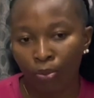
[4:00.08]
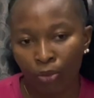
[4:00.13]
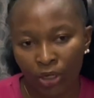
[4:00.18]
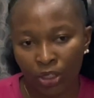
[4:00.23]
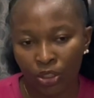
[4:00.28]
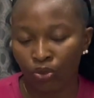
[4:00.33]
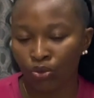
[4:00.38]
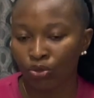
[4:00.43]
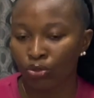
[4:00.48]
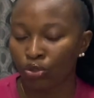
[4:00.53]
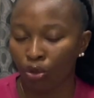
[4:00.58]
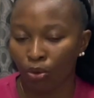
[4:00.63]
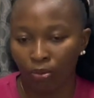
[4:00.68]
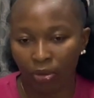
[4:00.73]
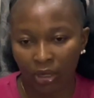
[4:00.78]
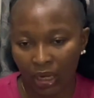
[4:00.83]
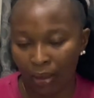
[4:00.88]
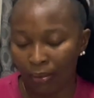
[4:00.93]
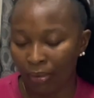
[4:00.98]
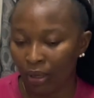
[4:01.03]
somebody's going to
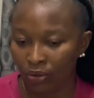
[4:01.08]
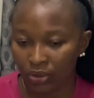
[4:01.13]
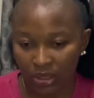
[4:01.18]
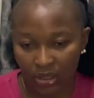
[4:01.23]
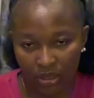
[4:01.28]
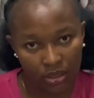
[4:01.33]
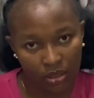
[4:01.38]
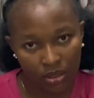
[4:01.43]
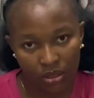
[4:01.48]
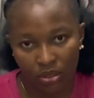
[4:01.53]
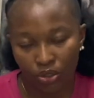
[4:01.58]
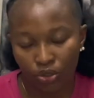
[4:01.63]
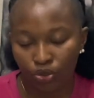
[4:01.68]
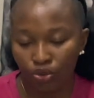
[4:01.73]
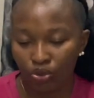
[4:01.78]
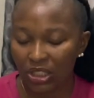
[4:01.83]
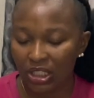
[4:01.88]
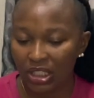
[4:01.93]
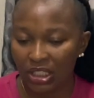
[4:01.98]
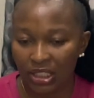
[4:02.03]
complain about it. You
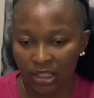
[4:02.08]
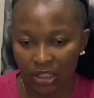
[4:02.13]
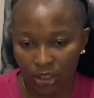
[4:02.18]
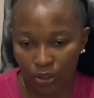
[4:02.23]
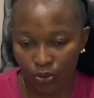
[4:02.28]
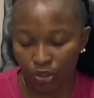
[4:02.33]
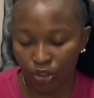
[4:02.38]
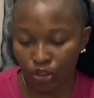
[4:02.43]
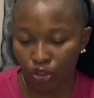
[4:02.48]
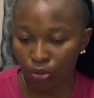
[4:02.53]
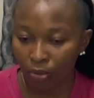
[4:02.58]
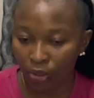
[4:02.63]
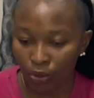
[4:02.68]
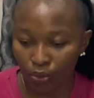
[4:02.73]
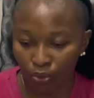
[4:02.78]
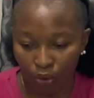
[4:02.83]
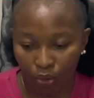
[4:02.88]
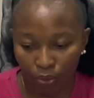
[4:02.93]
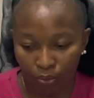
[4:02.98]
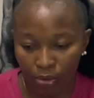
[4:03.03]
do things this way,
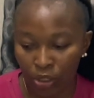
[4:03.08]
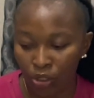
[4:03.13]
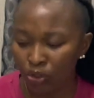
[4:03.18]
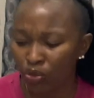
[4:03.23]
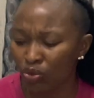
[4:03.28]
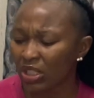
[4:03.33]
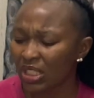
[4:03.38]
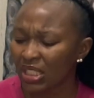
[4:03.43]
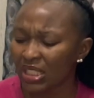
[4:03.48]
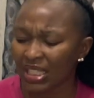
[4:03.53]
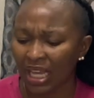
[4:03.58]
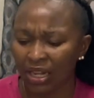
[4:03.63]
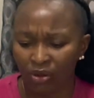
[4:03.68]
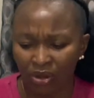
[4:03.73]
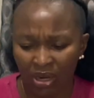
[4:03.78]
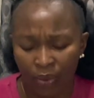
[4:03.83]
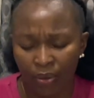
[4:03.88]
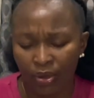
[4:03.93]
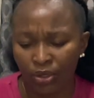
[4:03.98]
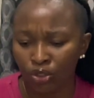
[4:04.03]
somebody will complain. You do things
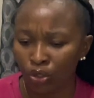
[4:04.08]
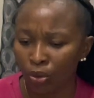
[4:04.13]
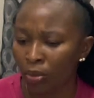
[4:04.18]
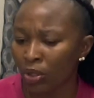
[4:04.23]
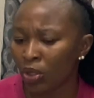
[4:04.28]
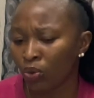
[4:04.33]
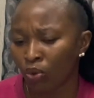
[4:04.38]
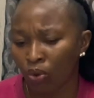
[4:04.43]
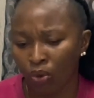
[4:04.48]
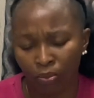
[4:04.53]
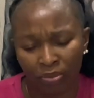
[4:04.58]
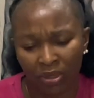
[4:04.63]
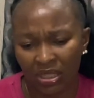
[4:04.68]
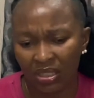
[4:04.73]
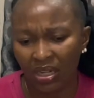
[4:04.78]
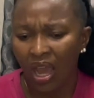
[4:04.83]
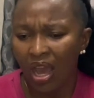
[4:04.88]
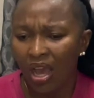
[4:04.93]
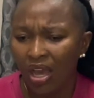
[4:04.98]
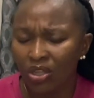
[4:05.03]
another way, somebody will
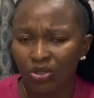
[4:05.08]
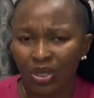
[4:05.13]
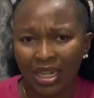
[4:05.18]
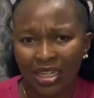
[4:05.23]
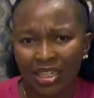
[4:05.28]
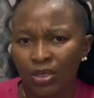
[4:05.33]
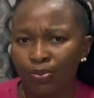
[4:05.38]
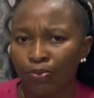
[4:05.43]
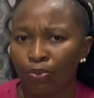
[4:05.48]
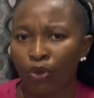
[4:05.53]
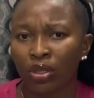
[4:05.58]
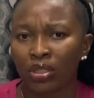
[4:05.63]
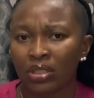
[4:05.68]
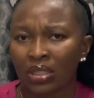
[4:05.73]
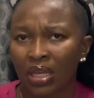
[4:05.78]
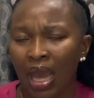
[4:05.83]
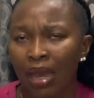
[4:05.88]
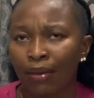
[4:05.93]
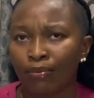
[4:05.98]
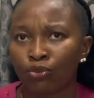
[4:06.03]
complain. So at this
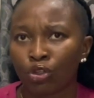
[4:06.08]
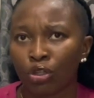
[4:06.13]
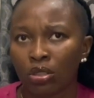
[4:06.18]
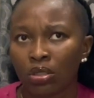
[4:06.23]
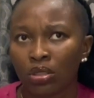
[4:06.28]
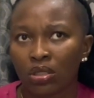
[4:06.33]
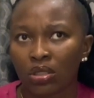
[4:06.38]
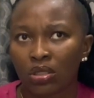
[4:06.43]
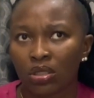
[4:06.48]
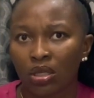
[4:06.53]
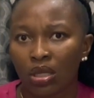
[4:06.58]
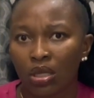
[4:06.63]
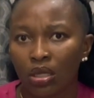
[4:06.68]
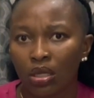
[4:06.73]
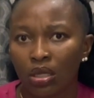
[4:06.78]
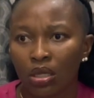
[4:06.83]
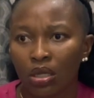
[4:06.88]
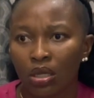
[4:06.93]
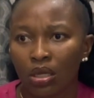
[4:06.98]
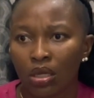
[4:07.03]
point, I'm just
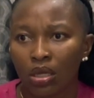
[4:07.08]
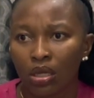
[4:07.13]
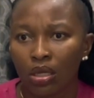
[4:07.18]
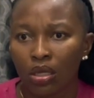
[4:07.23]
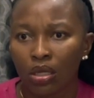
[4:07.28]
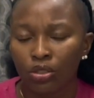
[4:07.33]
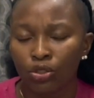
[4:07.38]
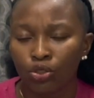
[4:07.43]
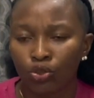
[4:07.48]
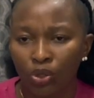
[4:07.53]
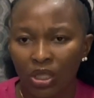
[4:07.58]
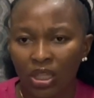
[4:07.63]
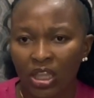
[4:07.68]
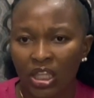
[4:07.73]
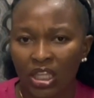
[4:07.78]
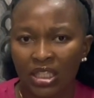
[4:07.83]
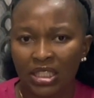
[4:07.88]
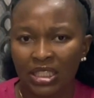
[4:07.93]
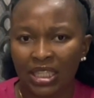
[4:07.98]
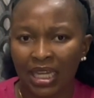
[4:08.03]
doing
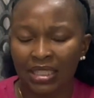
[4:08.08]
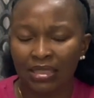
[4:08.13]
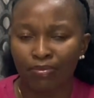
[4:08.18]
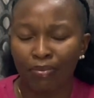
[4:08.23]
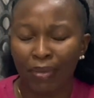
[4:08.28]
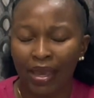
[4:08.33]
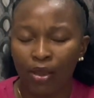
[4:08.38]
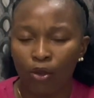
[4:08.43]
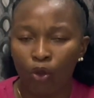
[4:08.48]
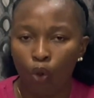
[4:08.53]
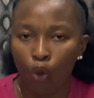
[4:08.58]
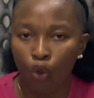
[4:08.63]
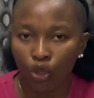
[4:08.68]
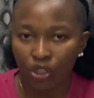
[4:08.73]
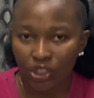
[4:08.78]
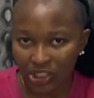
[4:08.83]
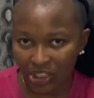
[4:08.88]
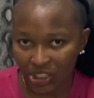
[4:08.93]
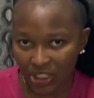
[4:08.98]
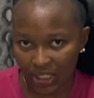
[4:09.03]
things that my
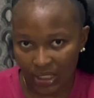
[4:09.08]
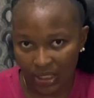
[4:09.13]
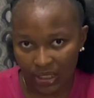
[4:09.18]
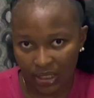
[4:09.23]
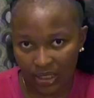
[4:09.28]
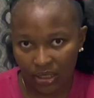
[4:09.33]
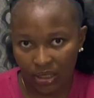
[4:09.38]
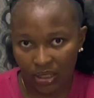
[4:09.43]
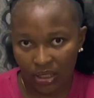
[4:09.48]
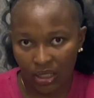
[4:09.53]
conscience